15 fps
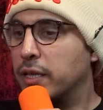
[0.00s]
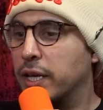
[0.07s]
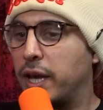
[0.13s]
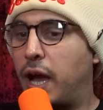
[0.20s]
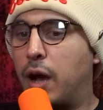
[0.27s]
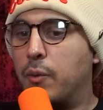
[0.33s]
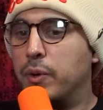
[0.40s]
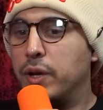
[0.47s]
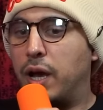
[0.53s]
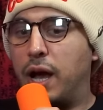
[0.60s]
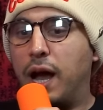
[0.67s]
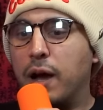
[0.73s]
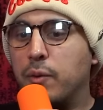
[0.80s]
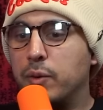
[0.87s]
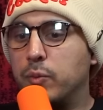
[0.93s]
like I would
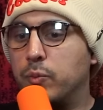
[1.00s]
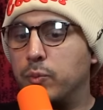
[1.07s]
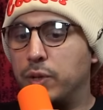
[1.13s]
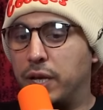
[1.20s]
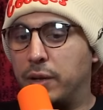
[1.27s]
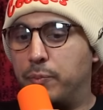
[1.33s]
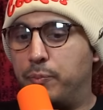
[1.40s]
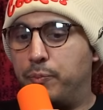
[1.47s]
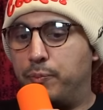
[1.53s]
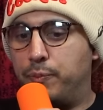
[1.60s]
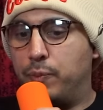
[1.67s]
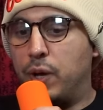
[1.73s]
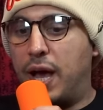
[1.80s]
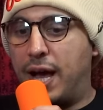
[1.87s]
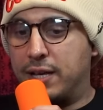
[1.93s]
I would like
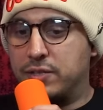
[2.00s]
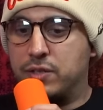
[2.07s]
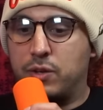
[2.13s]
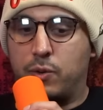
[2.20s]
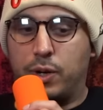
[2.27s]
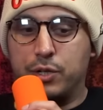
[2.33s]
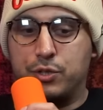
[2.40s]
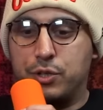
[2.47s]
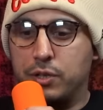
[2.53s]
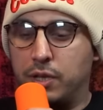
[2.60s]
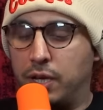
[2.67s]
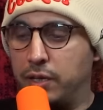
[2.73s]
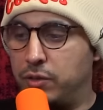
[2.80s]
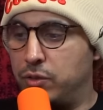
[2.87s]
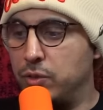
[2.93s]
ask the question
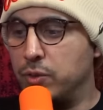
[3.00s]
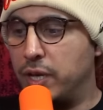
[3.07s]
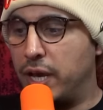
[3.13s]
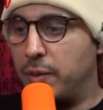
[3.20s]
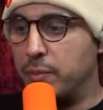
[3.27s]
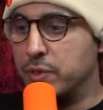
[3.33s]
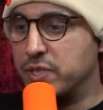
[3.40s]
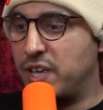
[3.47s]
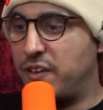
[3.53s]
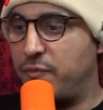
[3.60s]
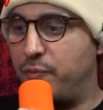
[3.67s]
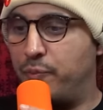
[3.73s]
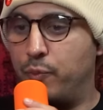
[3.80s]
like do gamers have